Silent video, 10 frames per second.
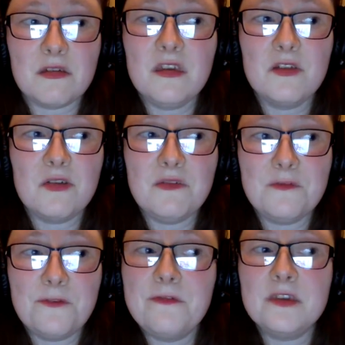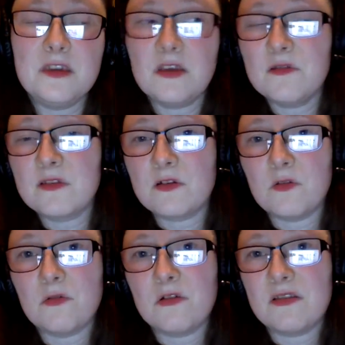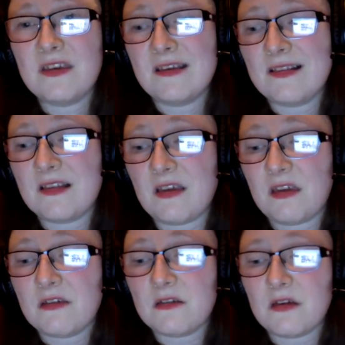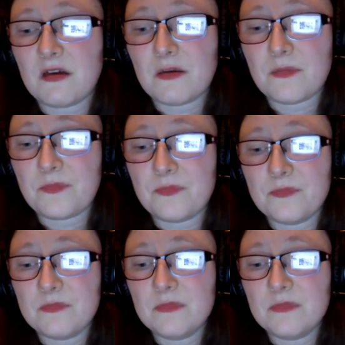you know, even 15 years ago on things like, um,